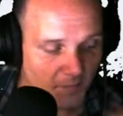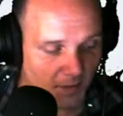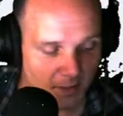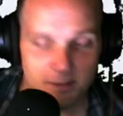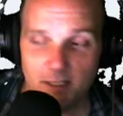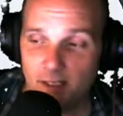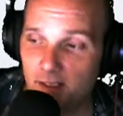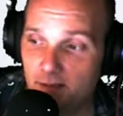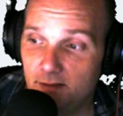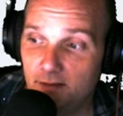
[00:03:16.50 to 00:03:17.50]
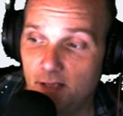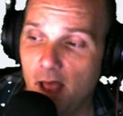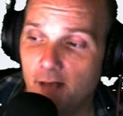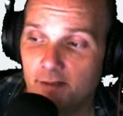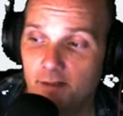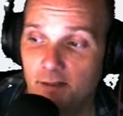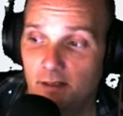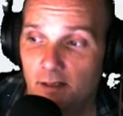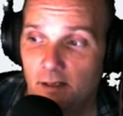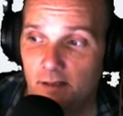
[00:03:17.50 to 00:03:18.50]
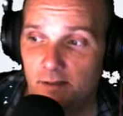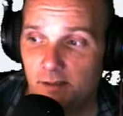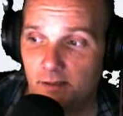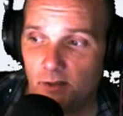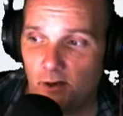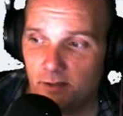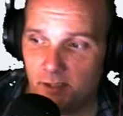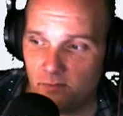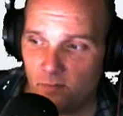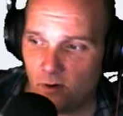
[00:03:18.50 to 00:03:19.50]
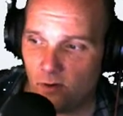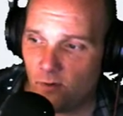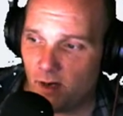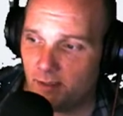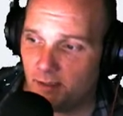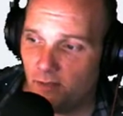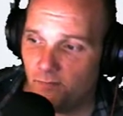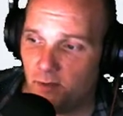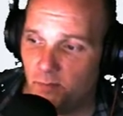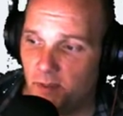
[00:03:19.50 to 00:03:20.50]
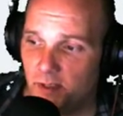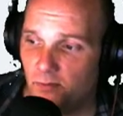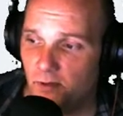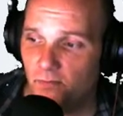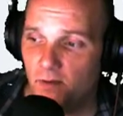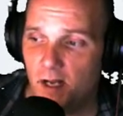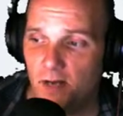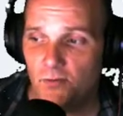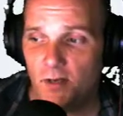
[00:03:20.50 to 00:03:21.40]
And that is that. D-Star, DMR, YSF, and P25.